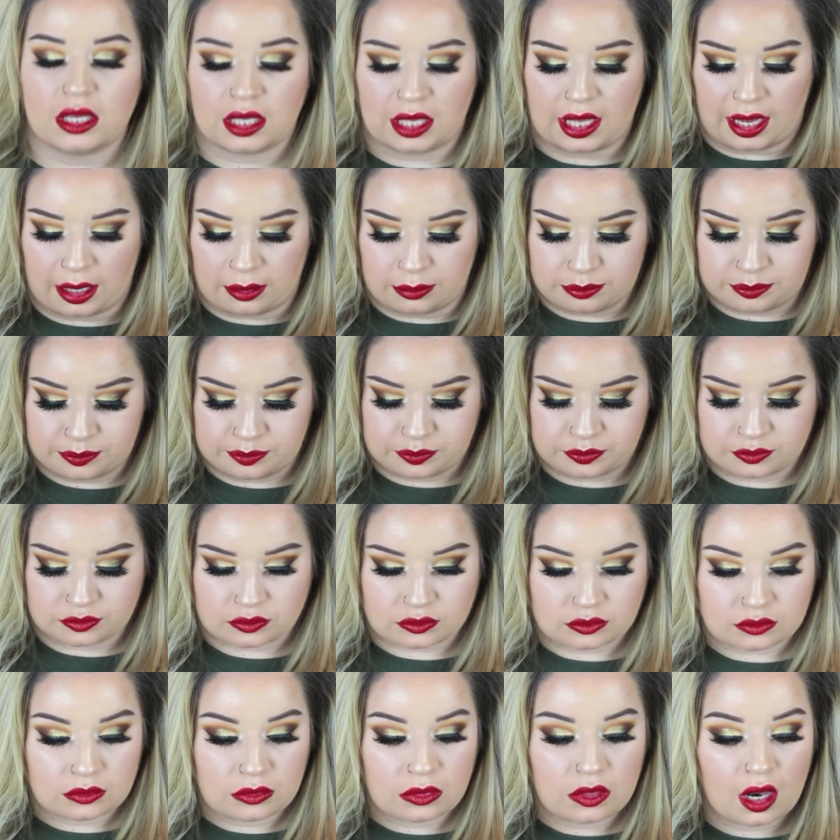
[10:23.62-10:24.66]
okay.
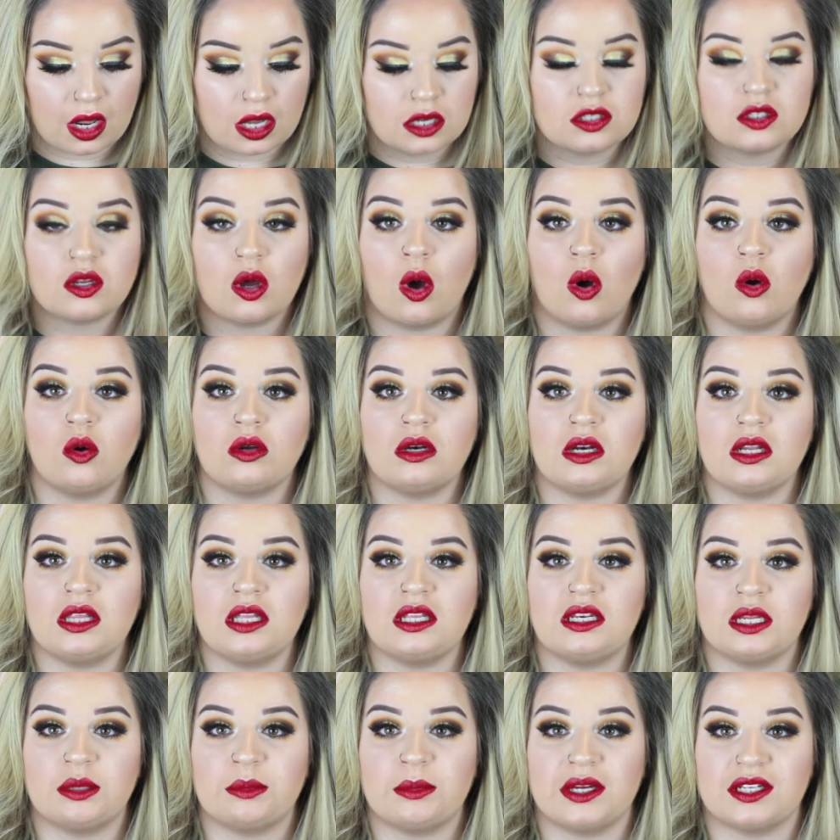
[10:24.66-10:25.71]

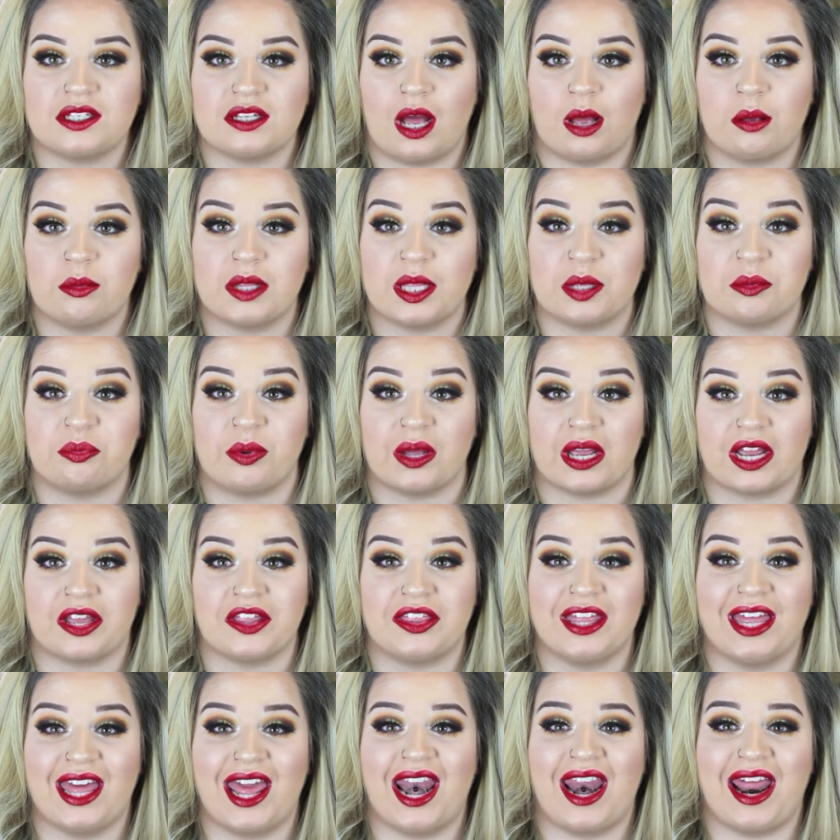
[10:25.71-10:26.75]
Totally did my top lip bigger
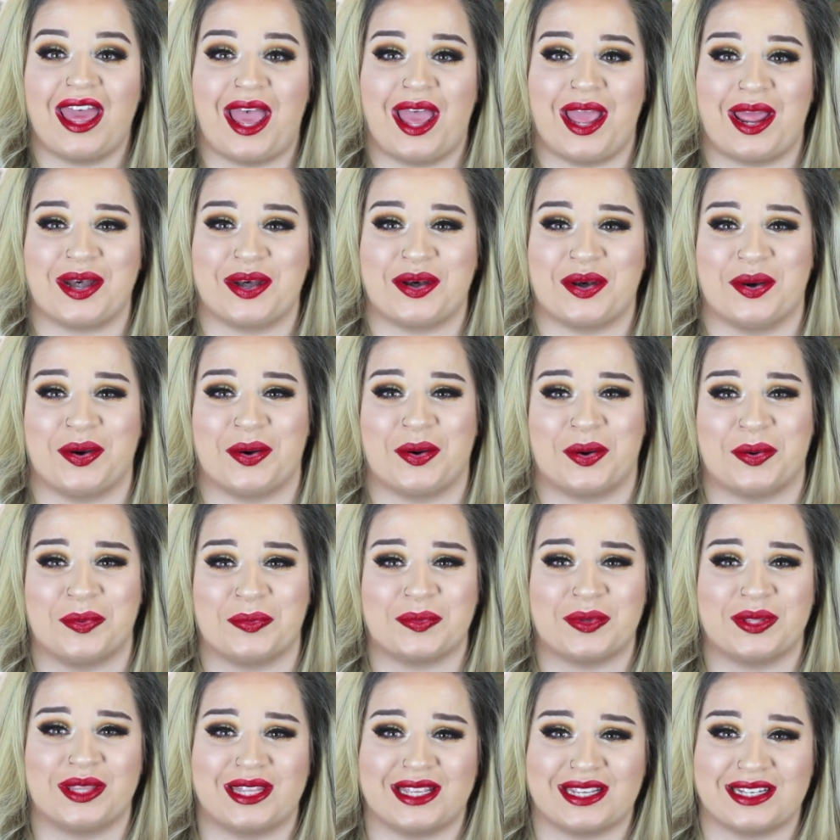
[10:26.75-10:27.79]
than I
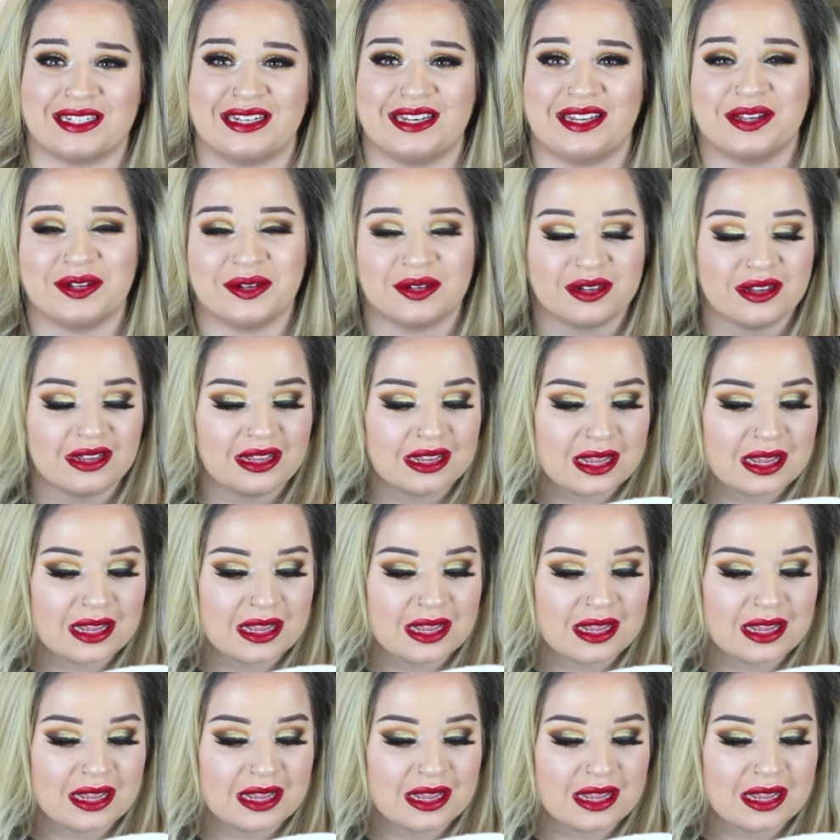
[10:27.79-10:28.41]
normally do.